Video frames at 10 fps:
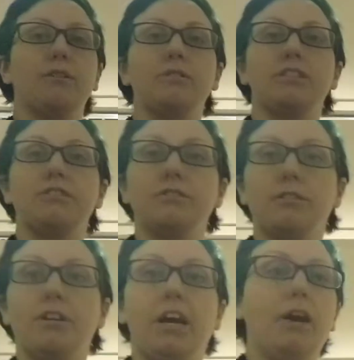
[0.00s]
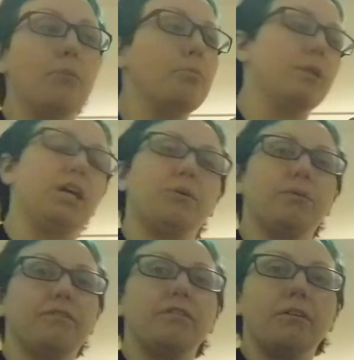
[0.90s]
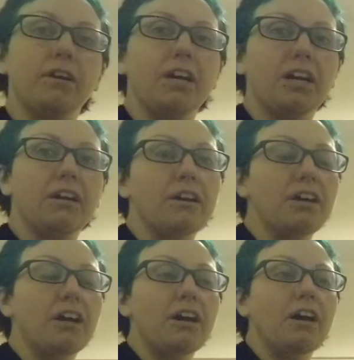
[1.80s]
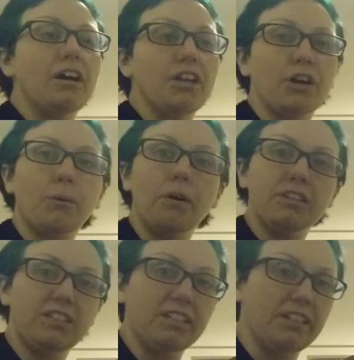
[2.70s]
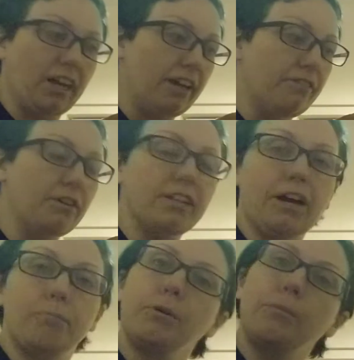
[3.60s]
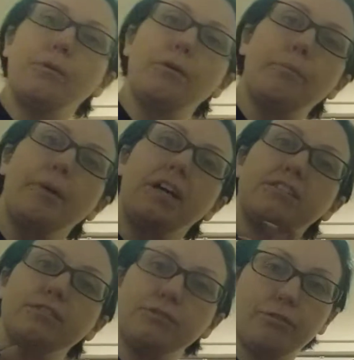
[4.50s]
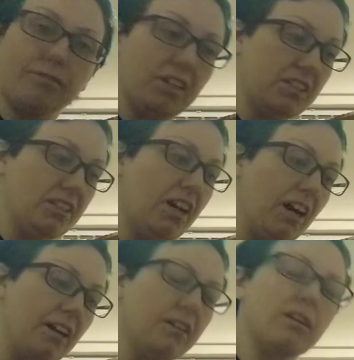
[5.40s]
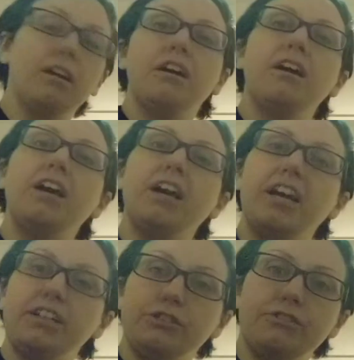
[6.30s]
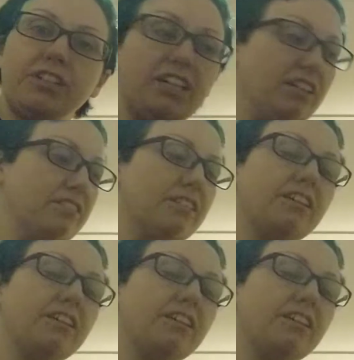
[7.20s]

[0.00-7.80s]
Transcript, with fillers: oh, this is going to help, like, with your quality of life, it'll help you walk better, stuff like that. Intrigued.